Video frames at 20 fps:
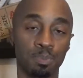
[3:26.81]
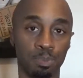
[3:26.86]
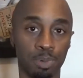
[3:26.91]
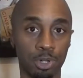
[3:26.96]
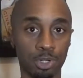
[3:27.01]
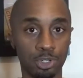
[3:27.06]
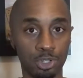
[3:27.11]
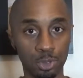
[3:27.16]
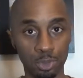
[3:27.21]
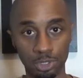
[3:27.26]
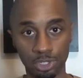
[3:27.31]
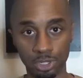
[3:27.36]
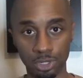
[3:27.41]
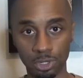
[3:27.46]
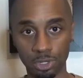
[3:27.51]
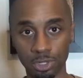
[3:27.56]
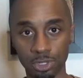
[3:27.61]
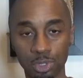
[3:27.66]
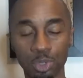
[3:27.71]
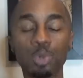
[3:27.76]

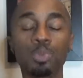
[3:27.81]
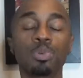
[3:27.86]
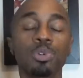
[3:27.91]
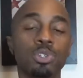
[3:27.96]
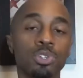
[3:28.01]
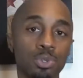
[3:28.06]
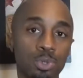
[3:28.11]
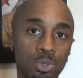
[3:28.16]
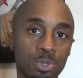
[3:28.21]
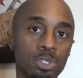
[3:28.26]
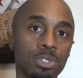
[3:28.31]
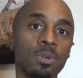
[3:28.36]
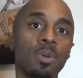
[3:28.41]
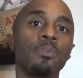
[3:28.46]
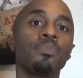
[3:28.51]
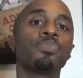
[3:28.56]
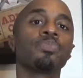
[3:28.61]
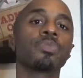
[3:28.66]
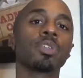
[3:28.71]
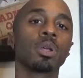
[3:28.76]
producers who produce
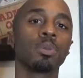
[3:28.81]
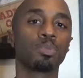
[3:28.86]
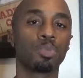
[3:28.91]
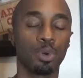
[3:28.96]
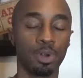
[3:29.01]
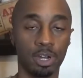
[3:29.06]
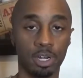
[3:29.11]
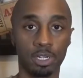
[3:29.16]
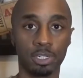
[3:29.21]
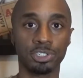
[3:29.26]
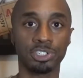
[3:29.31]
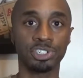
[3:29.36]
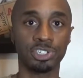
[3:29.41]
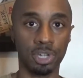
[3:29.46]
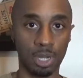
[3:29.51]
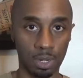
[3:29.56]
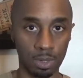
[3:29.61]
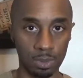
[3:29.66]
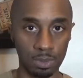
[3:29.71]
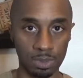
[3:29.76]
bringer
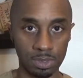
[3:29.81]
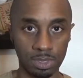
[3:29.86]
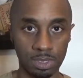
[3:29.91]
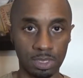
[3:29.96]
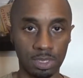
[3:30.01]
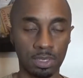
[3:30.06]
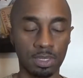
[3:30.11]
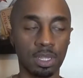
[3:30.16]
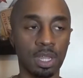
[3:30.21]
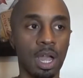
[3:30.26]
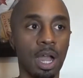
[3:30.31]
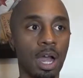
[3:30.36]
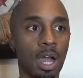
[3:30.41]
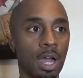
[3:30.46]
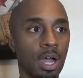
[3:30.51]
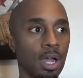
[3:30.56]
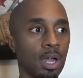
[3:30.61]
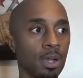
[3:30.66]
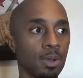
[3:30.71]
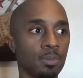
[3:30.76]
shows.
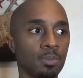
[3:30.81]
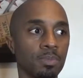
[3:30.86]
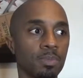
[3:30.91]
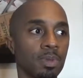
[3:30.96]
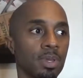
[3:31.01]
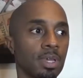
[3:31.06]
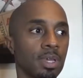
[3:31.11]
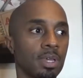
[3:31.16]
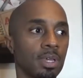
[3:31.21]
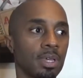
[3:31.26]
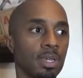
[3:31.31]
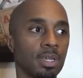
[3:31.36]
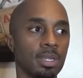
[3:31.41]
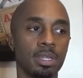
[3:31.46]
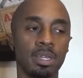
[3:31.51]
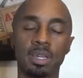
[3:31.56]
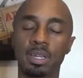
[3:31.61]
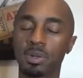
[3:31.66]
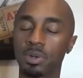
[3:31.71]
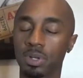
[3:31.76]

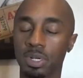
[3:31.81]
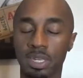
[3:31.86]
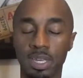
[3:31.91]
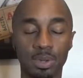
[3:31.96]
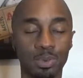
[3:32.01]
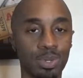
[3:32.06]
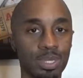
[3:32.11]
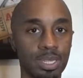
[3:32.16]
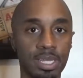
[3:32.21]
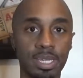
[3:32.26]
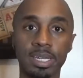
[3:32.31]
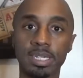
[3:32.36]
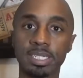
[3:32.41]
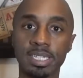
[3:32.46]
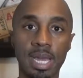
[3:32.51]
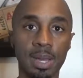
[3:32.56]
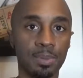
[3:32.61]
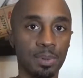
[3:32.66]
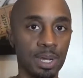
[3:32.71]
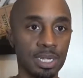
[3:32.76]
Again, with the
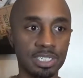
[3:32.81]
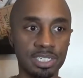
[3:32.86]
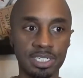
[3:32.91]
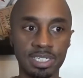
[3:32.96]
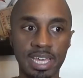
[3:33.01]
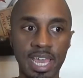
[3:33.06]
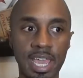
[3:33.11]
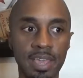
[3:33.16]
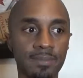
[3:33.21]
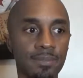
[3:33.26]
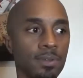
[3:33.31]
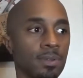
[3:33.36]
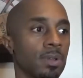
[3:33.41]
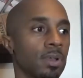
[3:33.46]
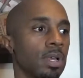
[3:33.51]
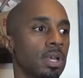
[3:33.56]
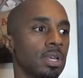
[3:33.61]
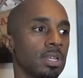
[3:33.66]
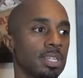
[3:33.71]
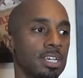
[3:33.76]
example I just gave you,
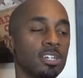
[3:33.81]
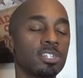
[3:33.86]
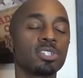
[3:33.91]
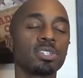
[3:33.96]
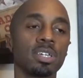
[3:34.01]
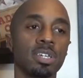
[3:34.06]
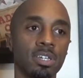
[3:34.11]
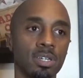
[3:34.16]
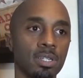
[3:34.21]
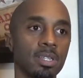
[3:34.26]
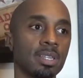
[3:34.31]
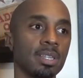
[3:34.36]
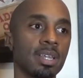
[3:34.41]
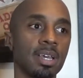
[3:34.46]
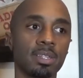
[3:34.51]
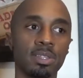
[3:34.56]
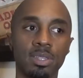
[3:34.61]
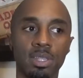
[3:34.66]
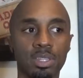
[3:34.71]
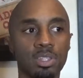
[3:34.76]

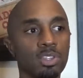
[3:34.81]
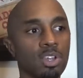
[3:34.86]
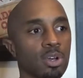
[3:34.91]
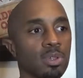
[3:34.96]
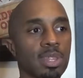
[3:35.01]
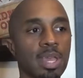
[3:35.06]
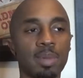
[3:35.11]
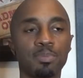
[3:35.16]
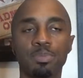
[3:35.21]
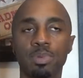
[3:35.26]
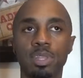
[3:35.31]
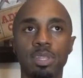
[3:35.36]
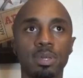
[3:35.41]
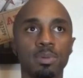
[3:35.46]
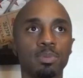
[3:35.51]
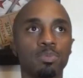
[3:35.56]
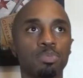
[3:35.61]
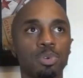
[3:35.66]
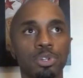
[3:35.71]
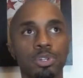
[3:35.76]
the
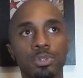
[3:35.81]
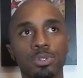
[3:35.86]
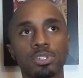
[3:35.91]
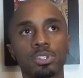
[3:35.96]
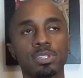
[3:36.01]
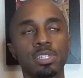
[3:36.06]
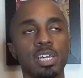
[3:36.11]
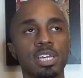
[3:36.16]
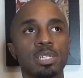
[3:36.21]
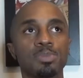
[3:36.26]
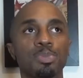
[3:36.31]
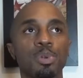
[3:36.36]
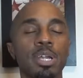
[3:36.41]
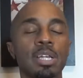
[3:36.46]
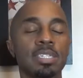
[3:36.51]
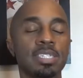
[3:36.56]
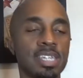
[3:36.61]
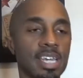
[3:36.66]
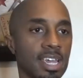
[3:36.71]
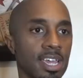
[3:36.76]
producer says
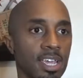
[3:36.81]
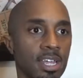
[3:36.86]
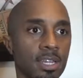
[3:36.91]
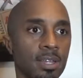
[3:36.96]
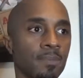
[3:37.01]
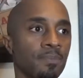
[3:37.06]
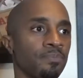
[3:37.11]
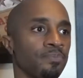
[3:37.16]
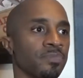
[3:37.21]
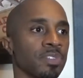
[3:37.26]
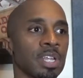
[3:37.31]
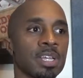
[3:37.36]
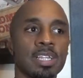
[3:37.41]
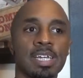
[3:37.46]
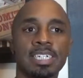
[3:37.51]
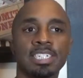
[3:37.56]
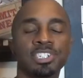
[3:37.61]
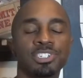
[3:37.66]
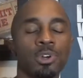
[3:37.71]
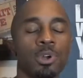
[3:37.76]
bring 10,
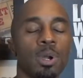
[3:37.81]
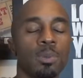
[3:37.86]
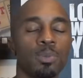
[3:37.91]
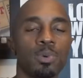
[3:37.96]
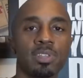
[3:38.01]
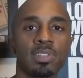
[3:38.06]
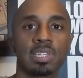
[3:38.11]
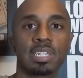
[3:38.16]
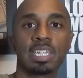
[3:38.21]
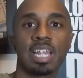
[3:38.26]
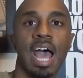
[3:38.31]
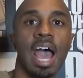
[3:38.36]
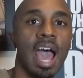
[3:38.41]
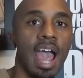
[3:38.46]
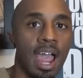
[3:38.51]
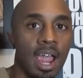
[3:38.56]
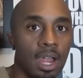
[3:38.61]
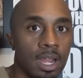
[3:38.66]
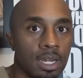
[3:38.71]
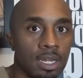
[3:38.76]
they show up with
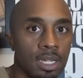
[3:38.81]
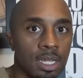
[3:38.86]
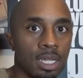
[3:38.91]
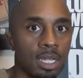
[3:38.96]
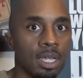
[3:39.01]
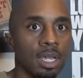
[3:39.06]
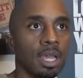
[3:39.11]
9,